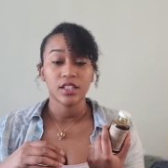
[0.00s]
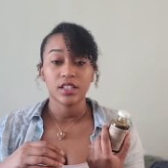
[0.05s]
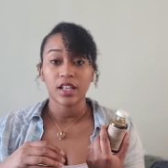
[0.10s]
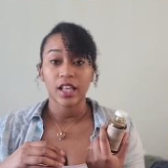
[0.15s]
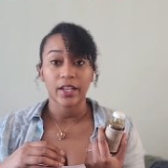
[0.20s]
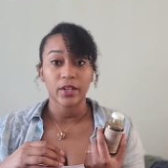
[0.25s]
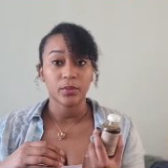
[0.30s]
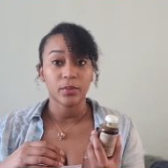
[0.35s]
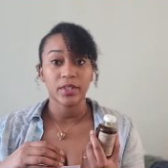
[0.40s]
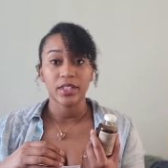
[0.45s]

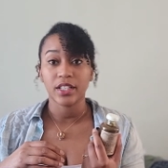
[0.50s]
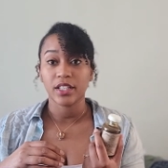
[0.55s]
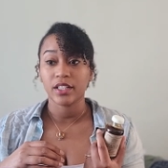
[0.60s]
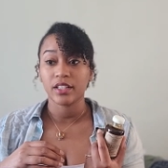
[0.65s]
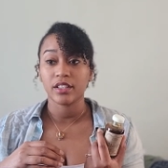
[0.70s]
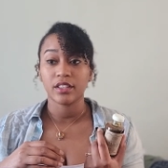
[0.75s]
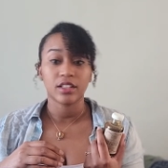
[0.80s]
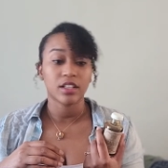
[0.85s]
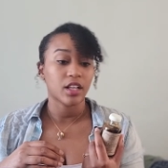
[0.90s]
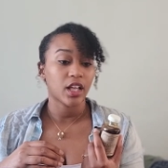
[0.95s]
like
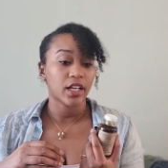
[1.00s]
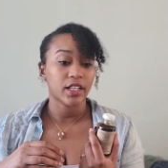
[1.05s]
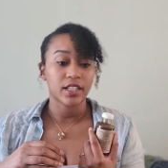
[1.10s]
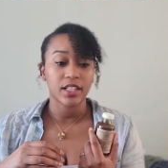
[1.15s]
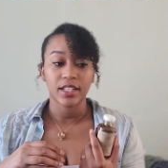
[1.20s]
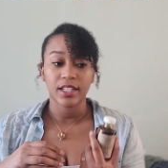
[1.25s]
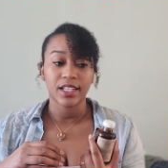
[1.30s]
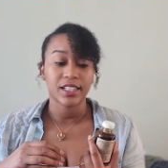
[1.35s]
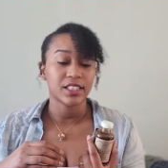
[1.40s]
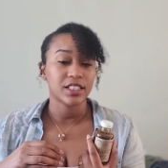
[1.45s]
within like the
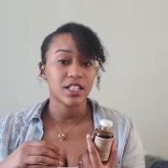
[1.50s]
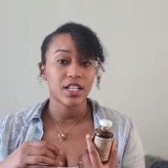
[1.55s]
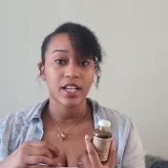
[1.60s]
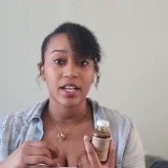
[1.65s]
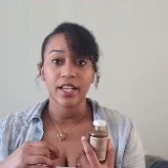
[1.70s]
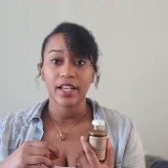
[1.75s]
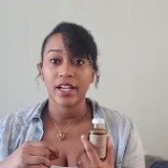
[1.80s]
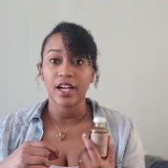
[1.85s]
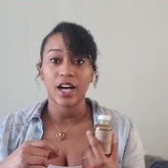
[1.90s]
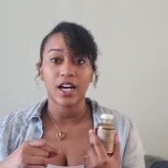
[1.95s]
next
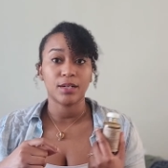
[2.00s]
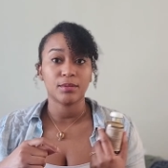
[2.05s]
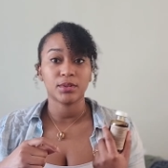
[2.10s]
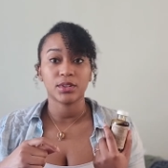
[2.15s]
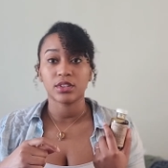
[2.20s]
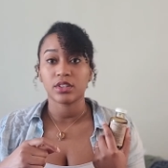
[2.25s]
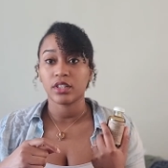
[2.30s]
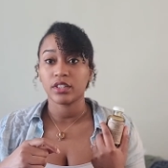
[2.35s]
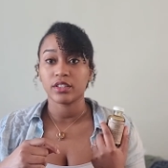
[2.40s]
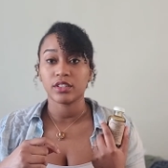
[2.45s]
day, I'm
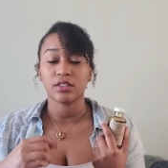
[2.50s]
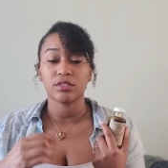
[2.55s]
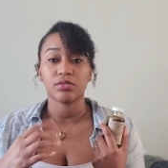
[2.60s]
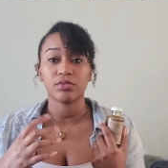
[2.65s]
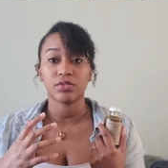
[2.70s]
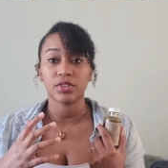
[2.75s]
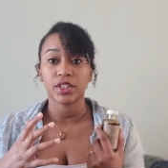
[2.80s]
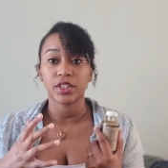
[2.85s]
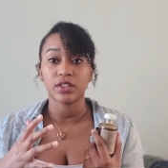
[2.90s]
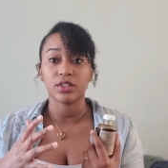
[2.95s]
starting to
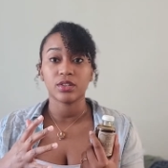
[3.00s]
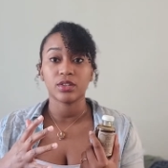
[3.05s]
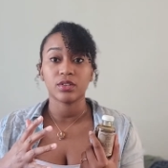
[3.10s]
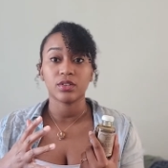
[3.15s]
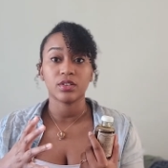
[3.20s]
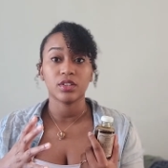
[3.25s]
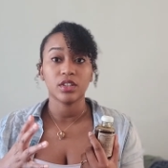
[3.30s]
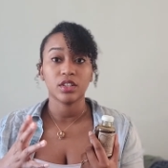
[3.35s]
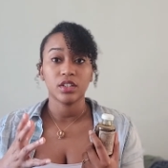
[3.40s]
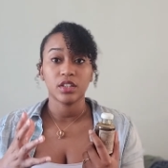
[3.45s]
feel